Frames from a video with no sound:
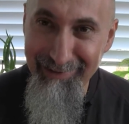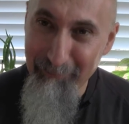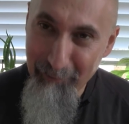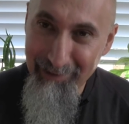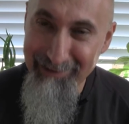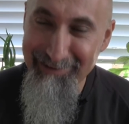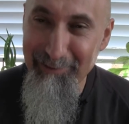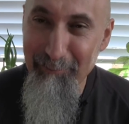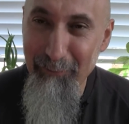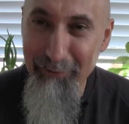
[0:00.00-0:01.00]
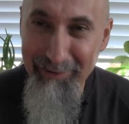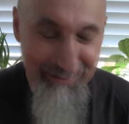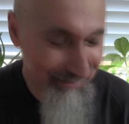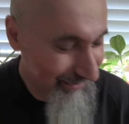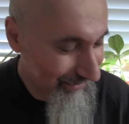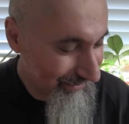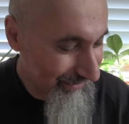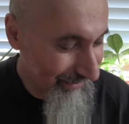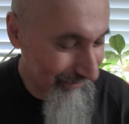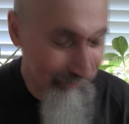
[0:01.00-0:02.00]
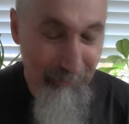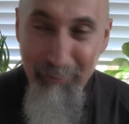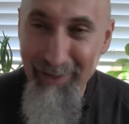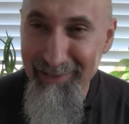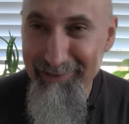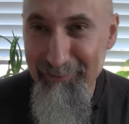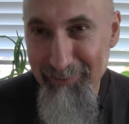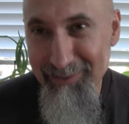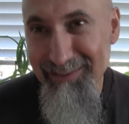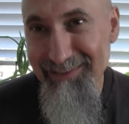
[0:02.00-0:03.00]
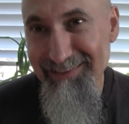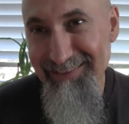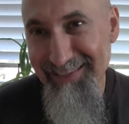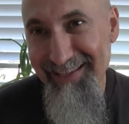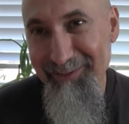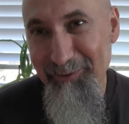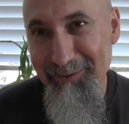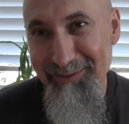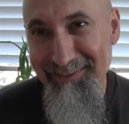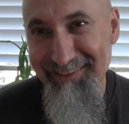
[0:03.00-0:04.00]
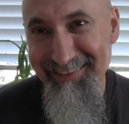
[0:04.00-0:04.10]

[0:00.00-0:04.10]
And I will at some point uh, go back and read these as an adult